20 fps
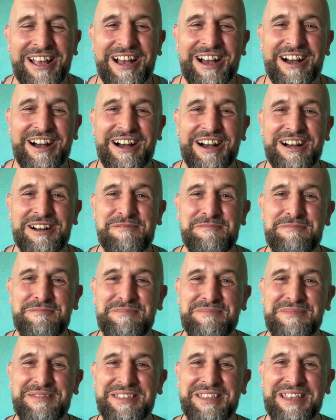
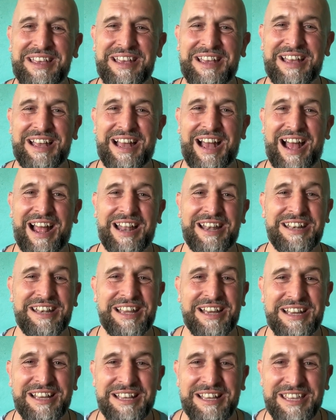And
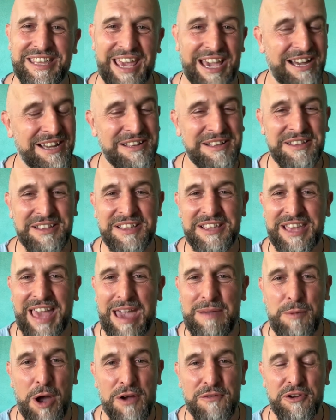yeah,
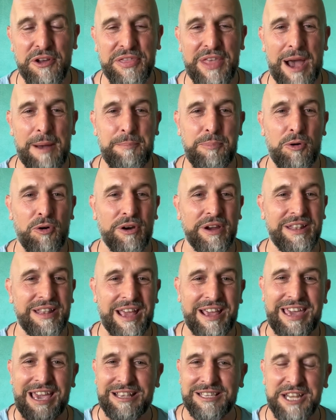game over at that point.
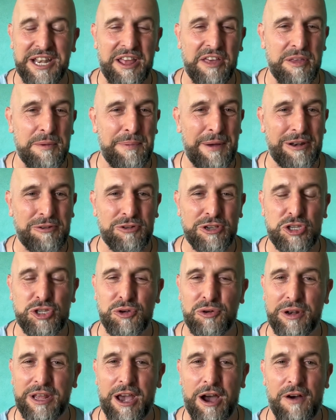They kicked another penalty
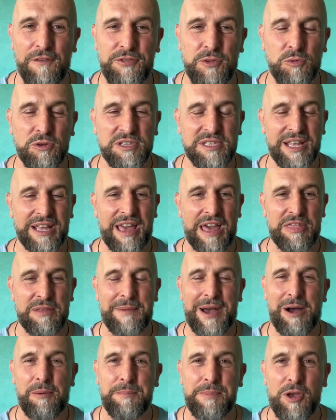shortly afterwards to get
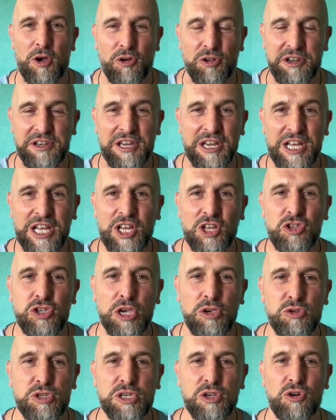them out beyond
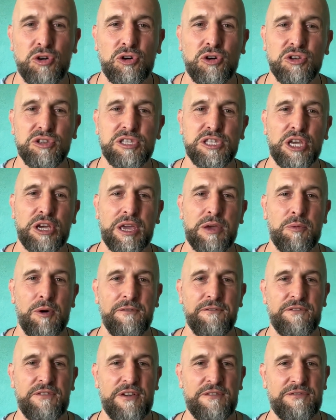two scores,
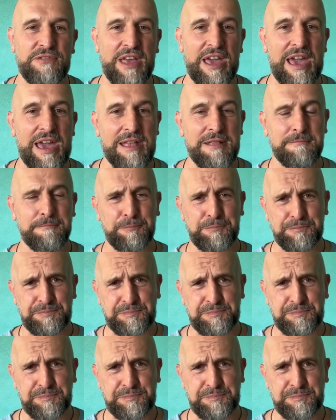31-15.